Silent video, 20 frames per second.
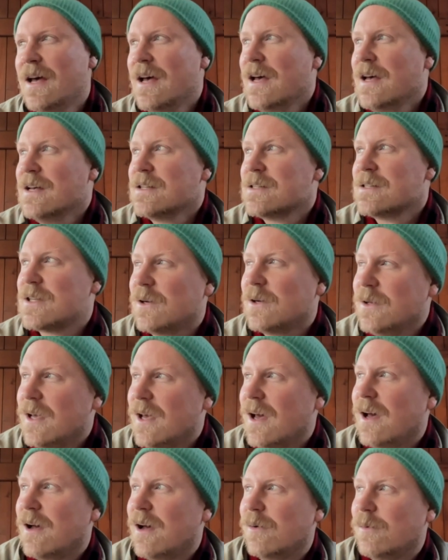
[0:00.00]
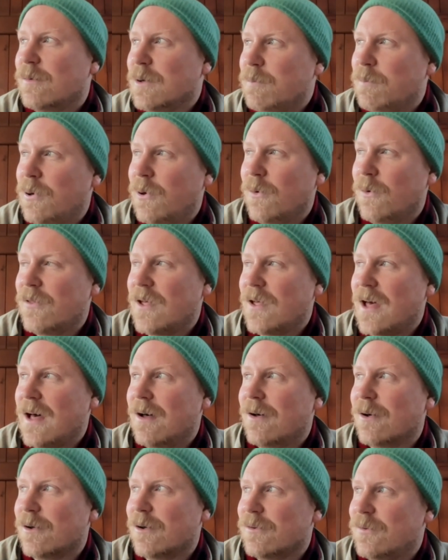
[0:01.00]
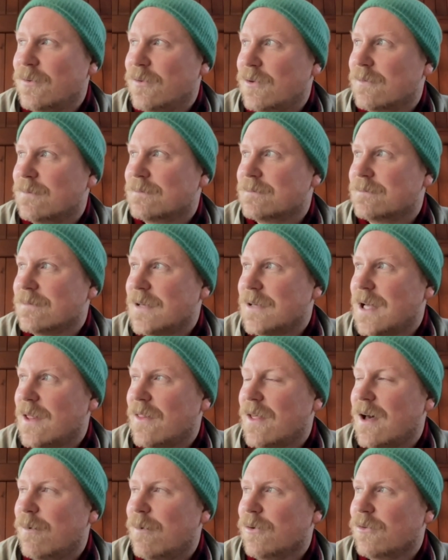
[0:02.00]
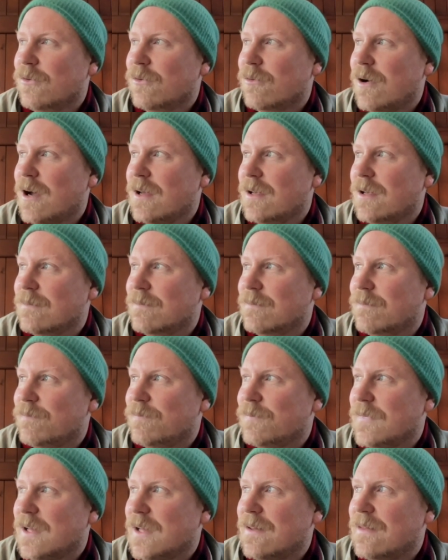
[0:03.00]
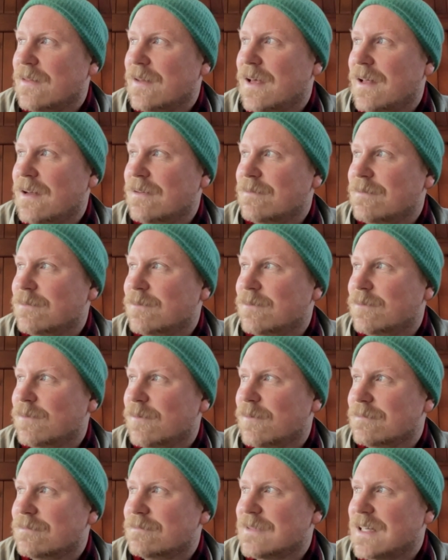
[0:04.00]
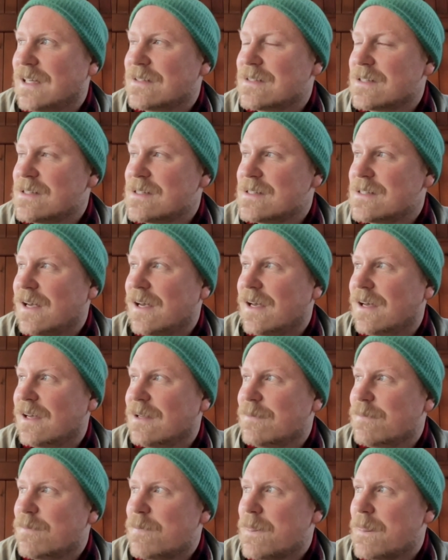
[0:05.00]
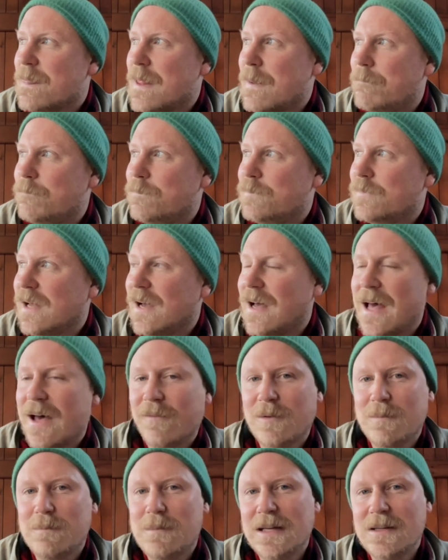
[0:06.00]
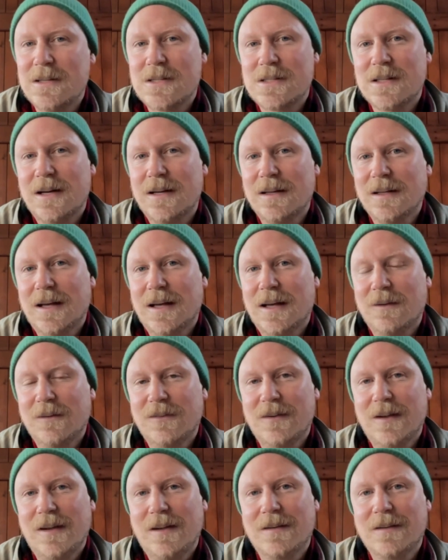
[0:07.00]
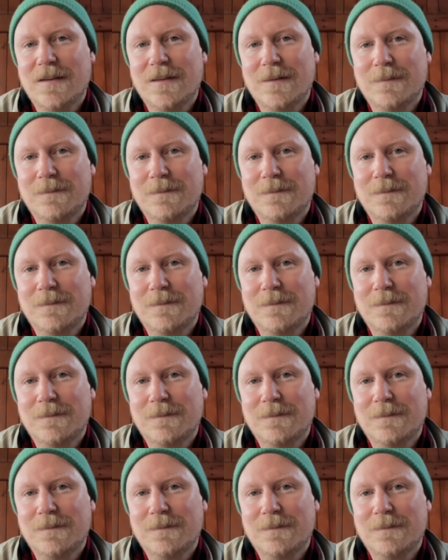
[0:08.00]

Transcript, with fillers: So yeah, we pulled that off, and that was great. And then, as I say, I haven't made a sliding house since.